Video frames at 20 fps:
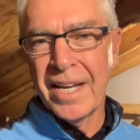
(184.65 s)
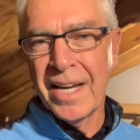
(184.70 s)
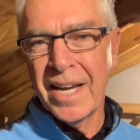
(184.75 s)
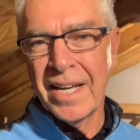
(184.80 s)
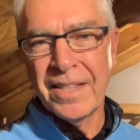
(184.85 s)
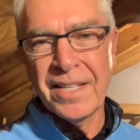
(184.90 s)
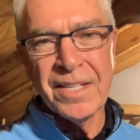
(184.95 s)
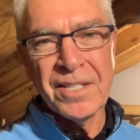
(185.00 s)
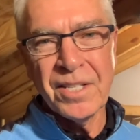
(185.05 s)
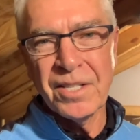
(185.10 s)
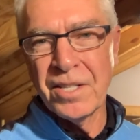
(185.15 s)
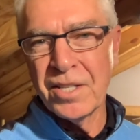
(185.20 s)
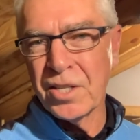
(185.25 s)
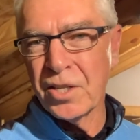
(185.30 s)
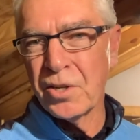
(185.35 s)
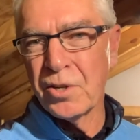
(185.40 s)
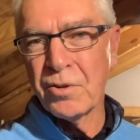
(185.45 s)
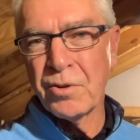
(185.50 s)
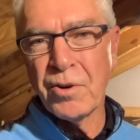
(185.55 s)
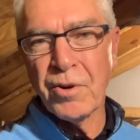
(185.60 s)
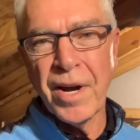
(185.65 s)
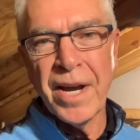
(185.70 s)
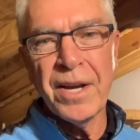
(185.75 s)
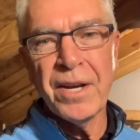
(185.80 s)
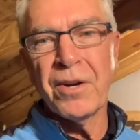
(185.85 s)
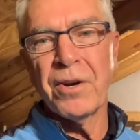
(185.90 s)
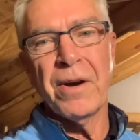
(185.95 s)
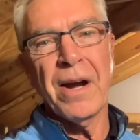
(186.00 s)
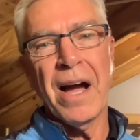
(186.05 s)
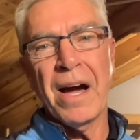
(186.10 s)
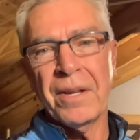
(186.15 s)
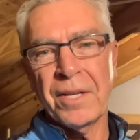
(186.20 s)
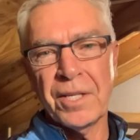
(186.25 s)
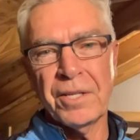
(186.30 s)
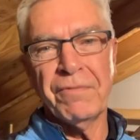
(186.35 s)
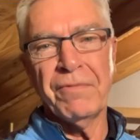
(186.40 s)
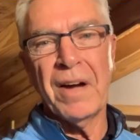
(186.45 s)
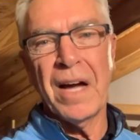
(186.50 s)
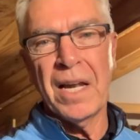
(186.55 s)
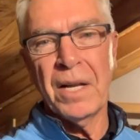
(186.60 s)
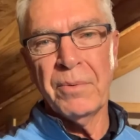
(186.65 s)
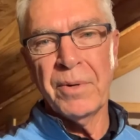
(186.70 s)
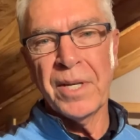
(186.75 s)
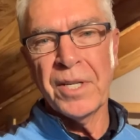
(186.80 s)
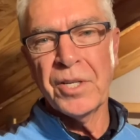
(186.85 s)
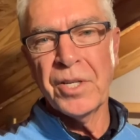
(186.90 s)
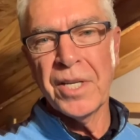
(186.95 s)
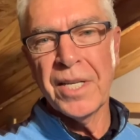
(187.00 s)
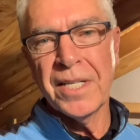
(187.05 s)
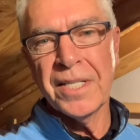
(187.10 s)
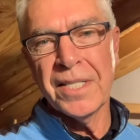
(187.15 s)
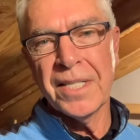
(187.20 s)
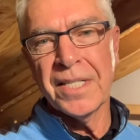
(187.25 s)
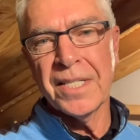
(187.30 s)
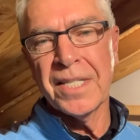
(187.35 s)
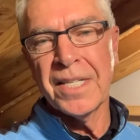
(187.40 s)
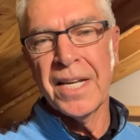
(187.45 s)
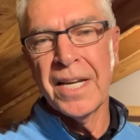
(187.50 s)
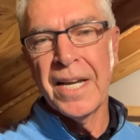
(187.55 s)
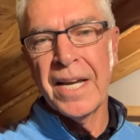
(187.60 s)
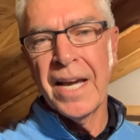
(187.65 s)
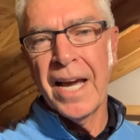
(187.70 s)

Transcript: And this great crowd is following Jesus,